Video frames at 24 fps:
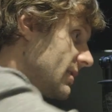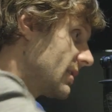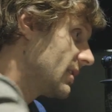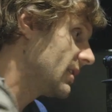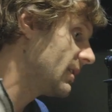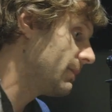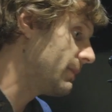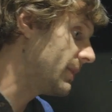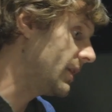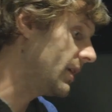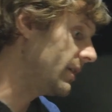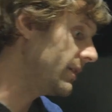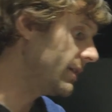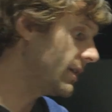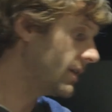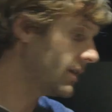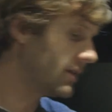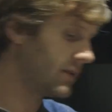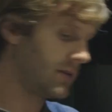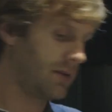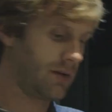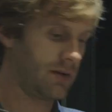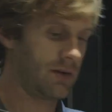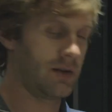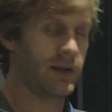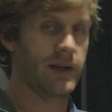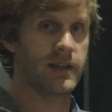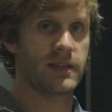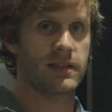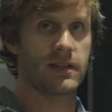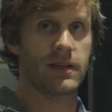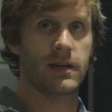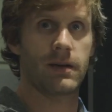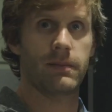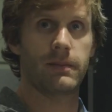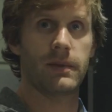clip it on there. It
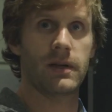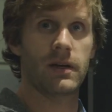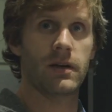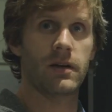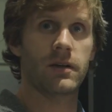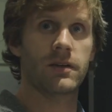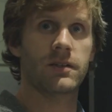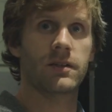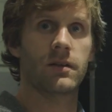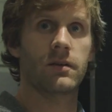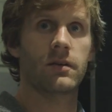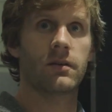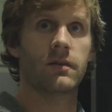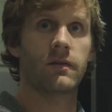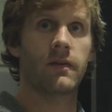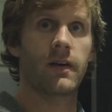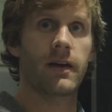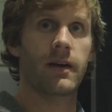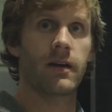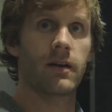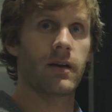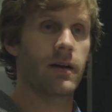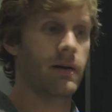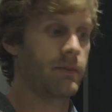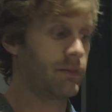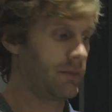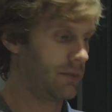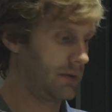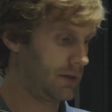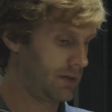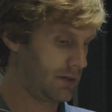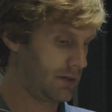takes it a minute or so to fire up.